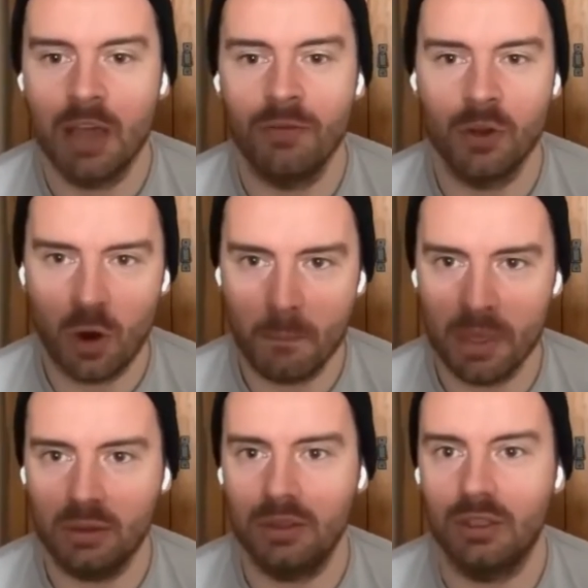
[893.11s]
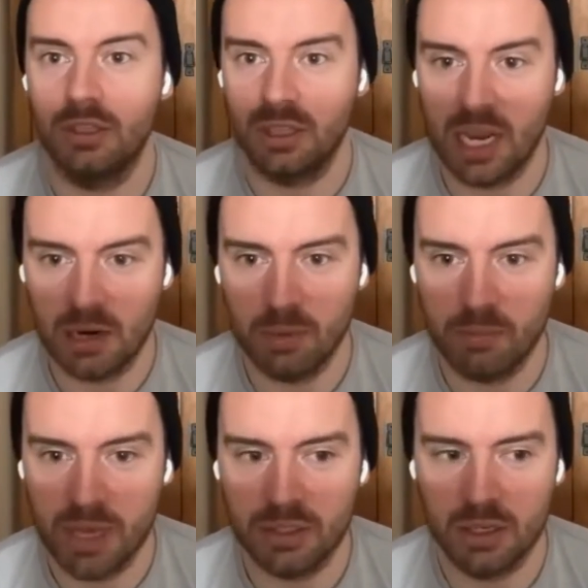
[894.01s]
If you don't build a yeah.
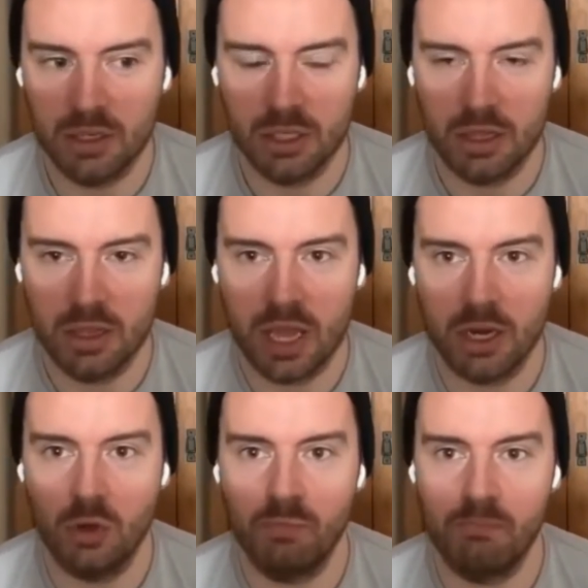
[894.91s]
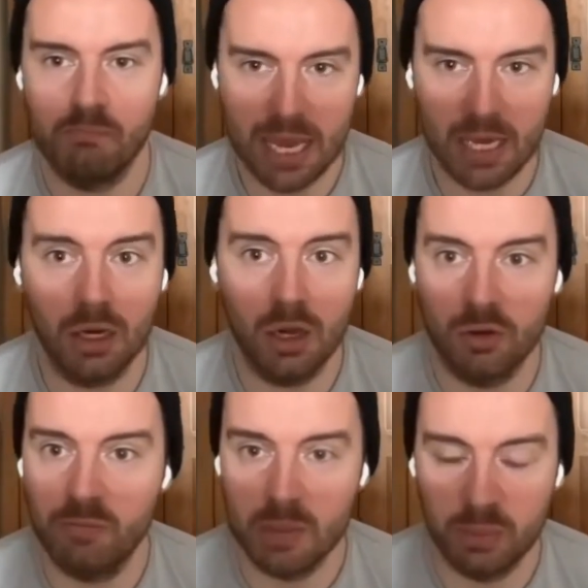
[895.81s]
sustainable business, then you'll make a
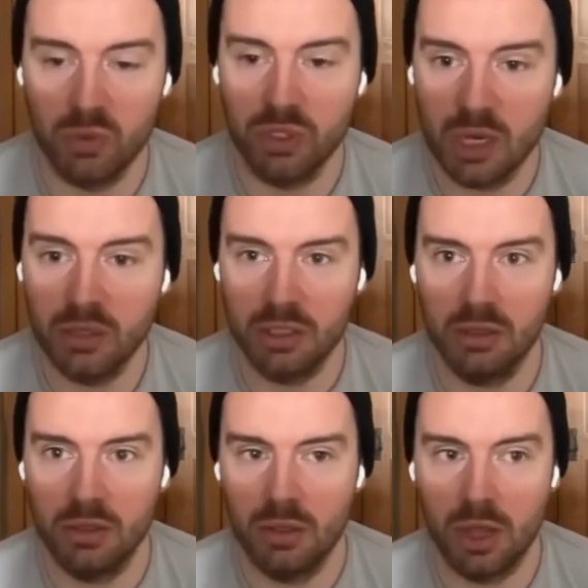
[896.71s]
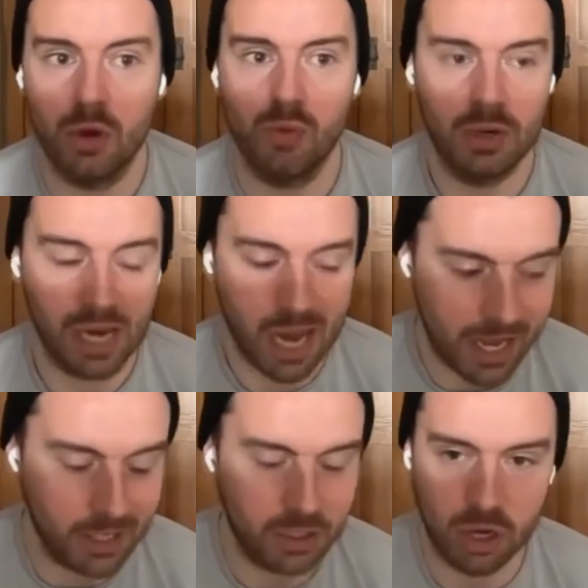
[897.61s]
load of people redundant that are
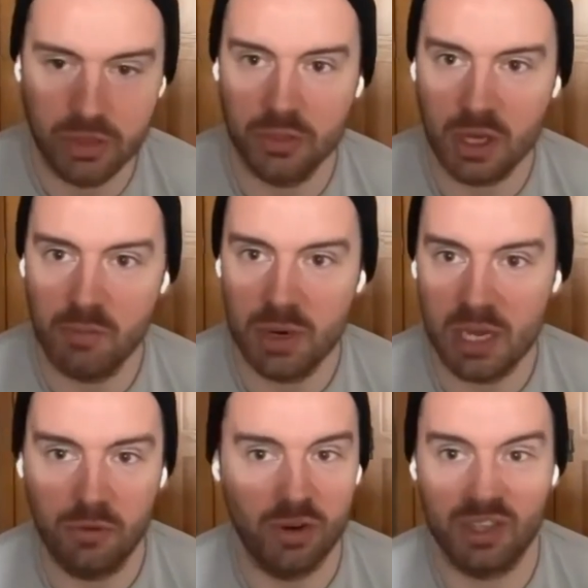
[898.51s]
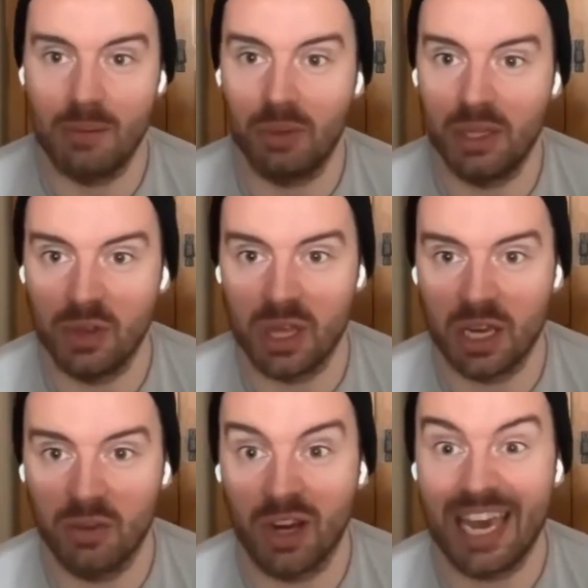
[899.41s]
reliant on this company. For example, if you
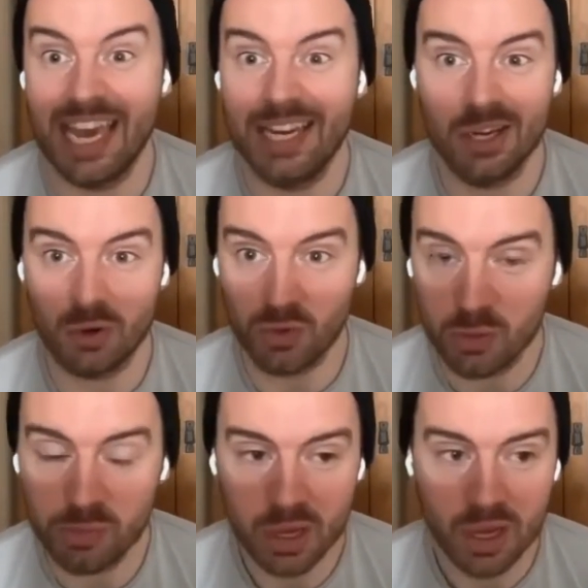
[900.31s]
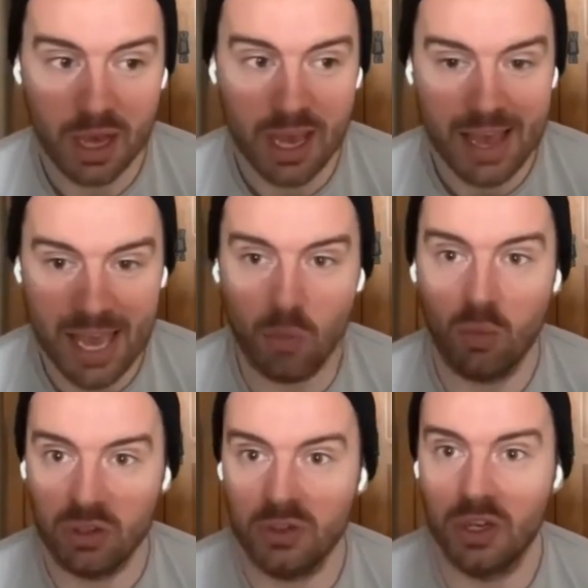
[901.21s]
think of Arcadia Group,
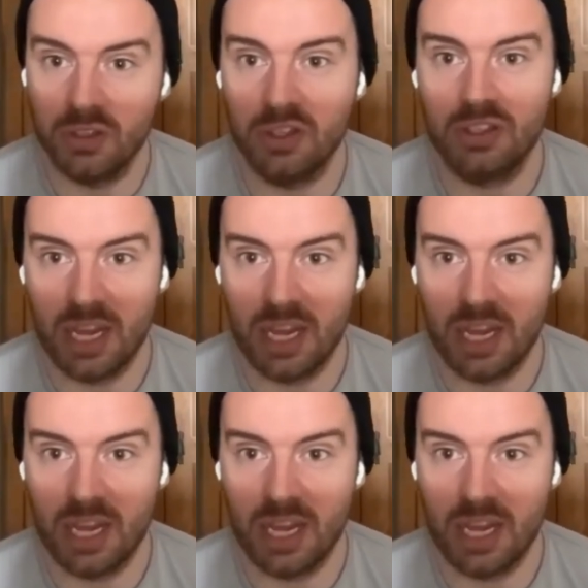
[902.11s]
it wasn't a